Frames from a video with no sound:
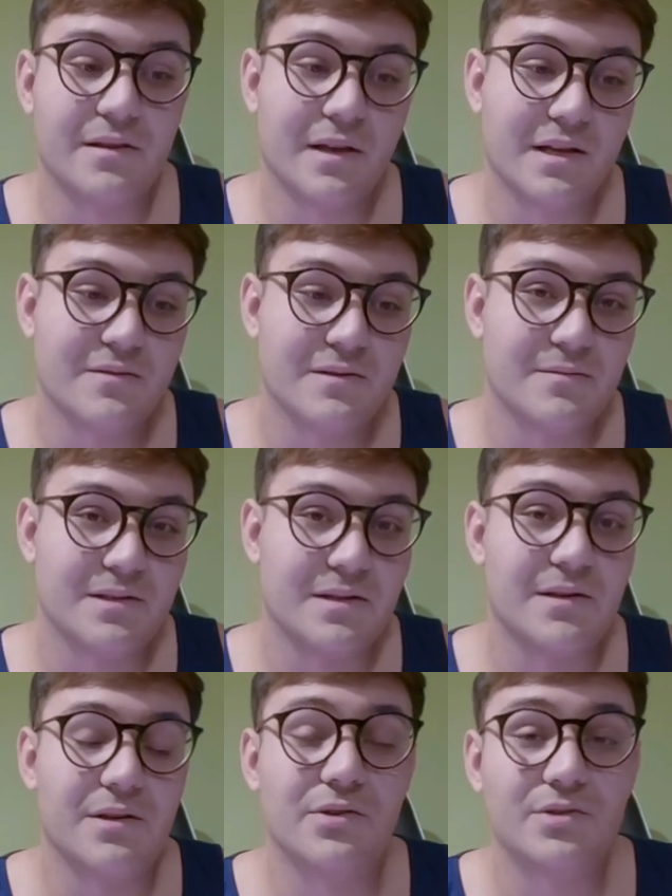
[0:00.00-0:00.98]
That's what I'm
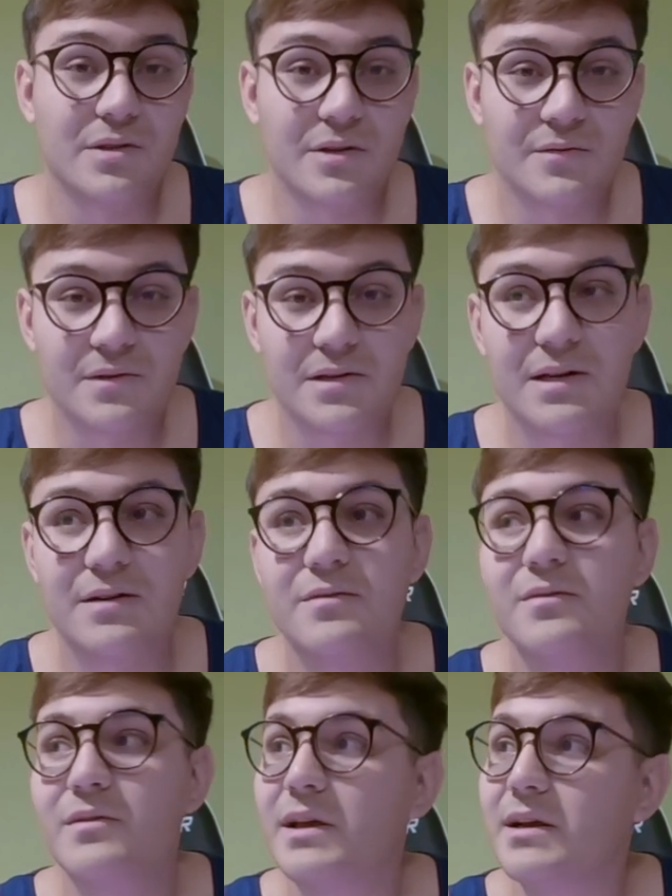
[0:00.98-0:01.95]
saying. You should look for an
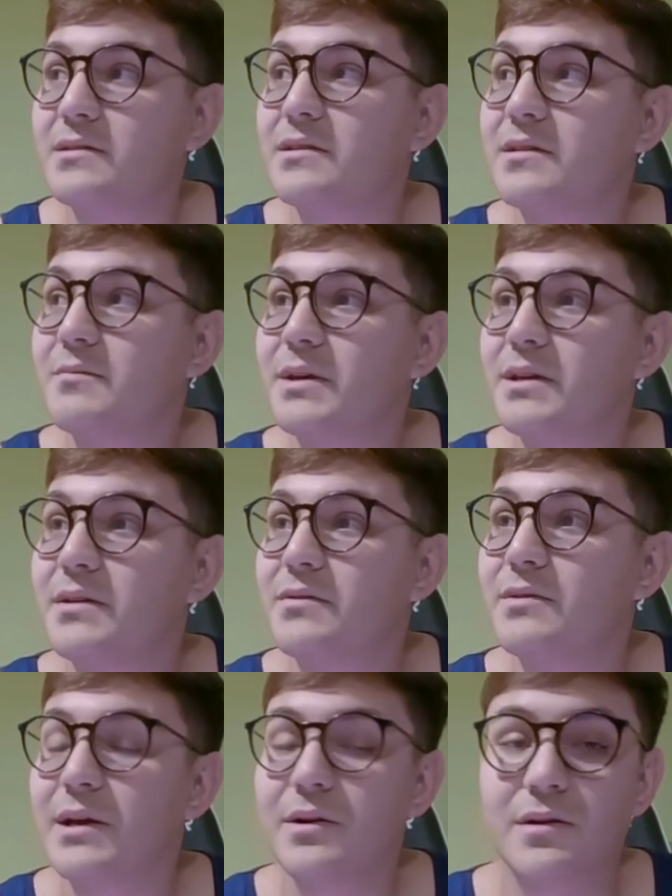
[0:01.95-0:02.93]
account that is going to pay
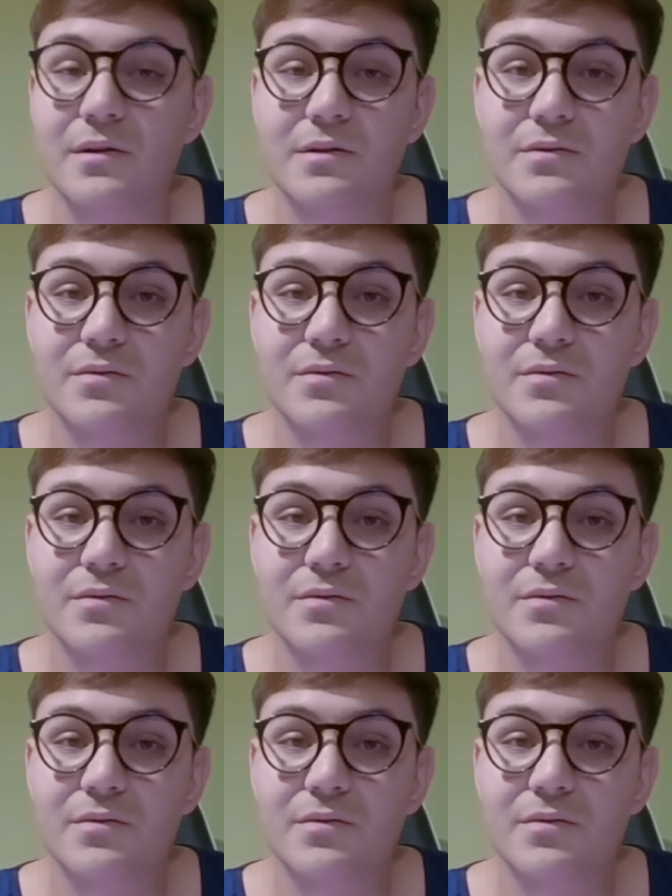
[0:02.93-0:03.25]
you that